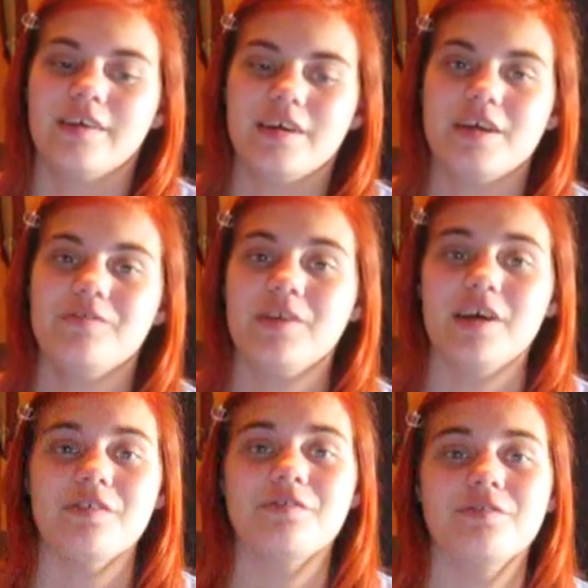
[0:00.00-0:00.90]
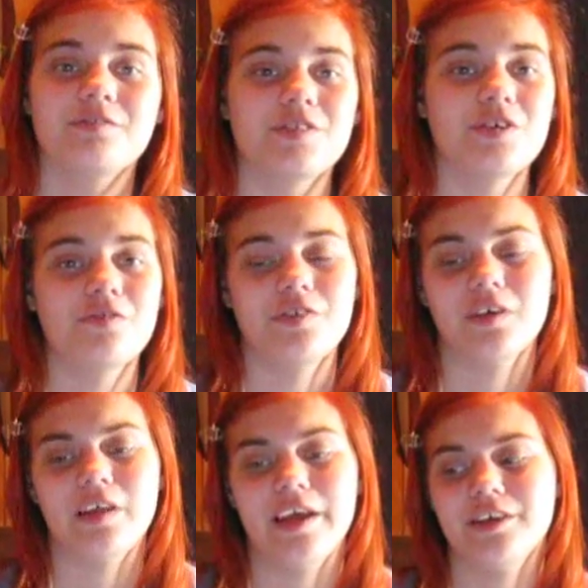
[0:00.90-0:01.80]
Even if you feel
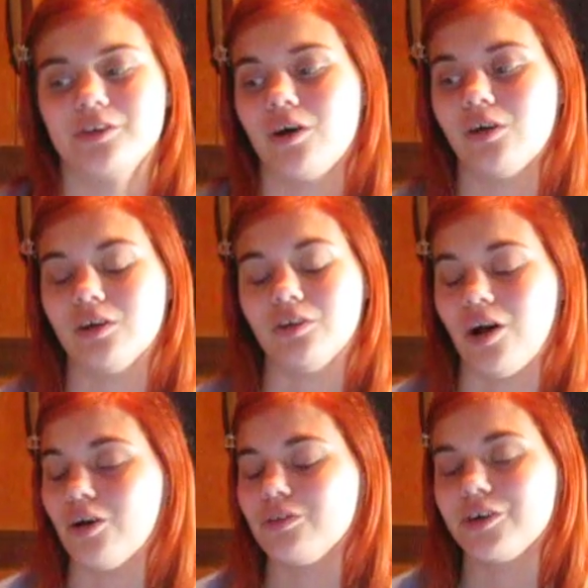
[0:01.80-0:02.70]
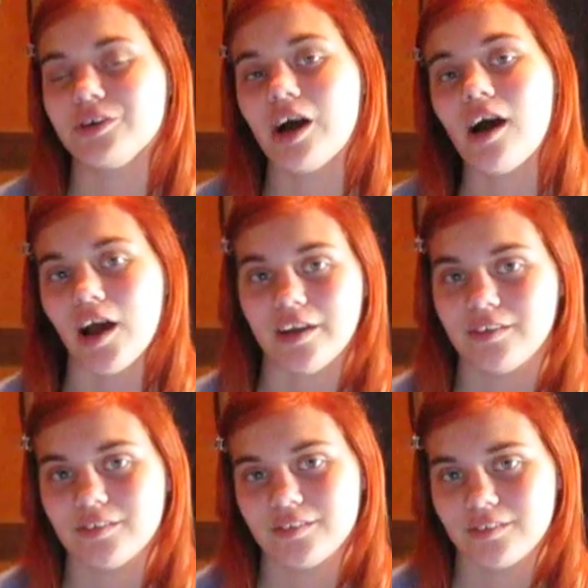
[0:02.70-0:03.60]
like you're all alone, you're not.
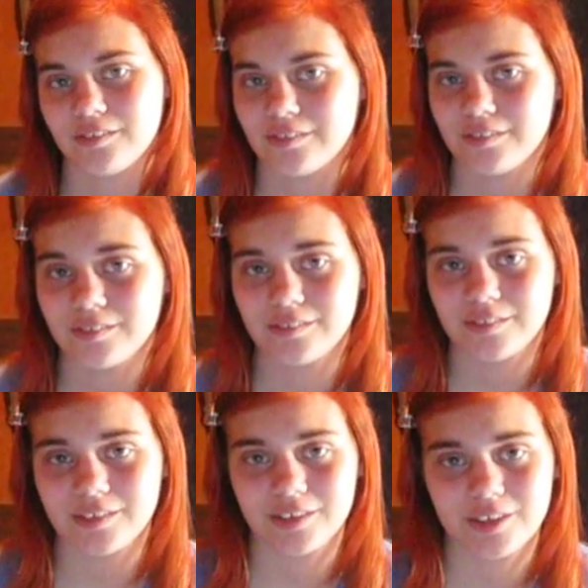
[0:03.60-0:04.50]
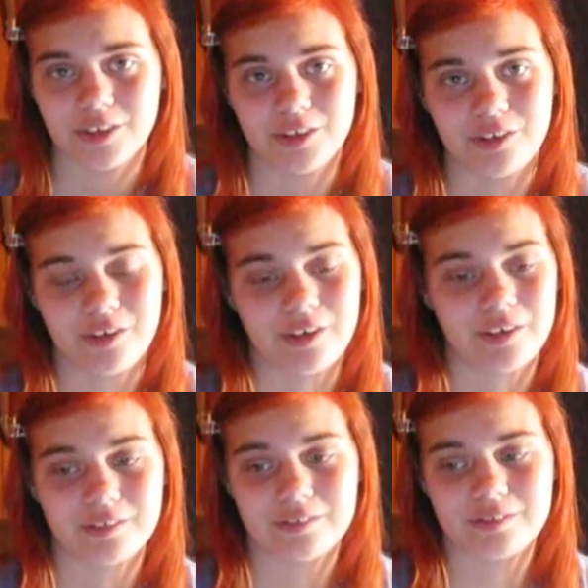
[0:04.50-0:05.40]
You're
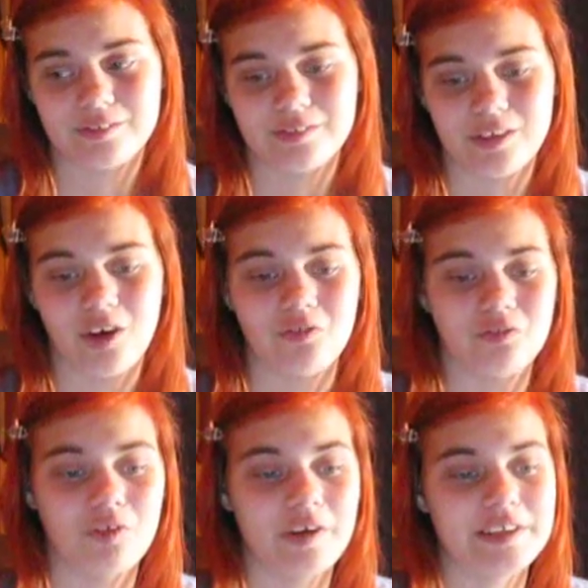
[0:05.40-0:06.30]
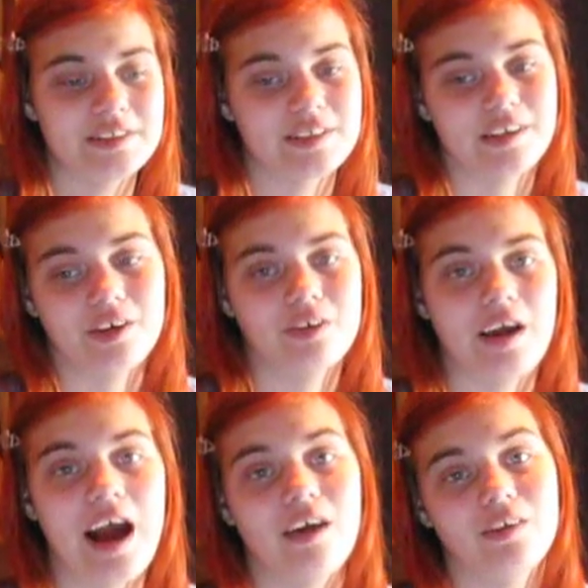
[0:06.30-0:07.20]
a voice in a
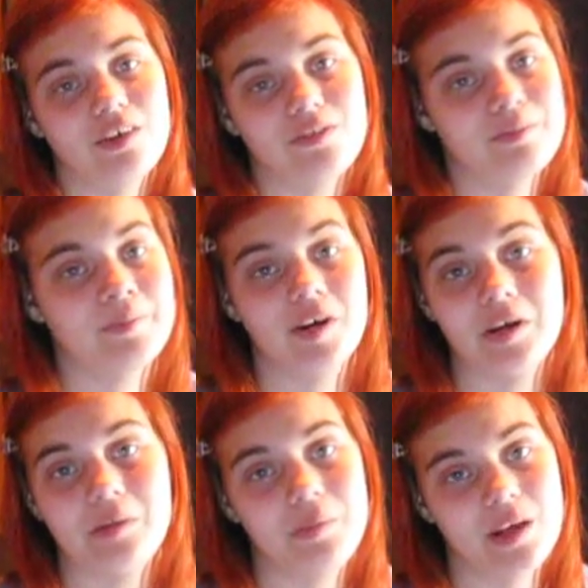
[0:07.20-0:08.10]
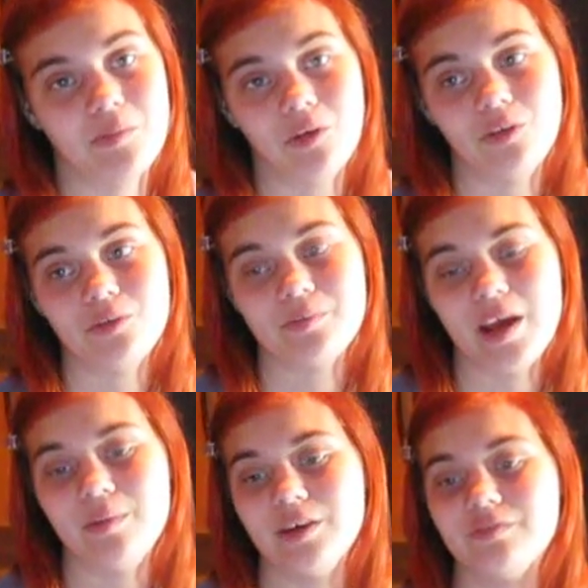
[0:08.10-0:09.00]
crowd of 1 million people who
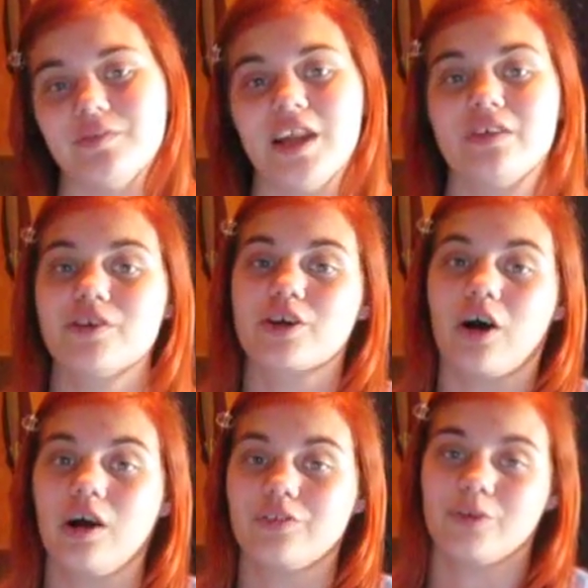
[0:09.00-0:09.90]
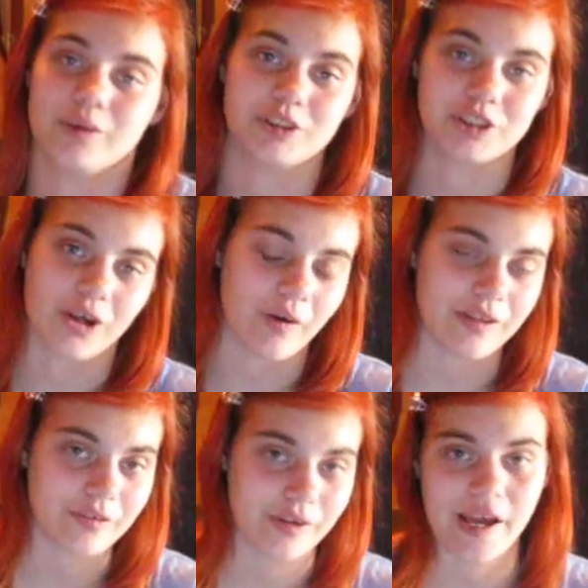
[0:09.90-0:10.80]
maybe have never gone through what you're going
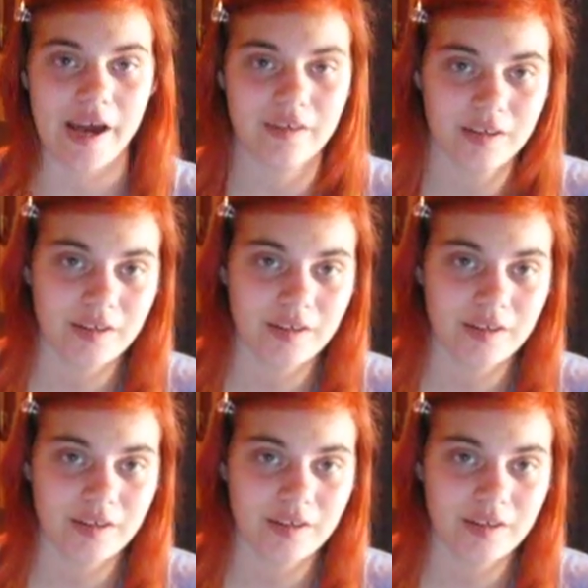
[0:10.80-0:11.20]
through yet.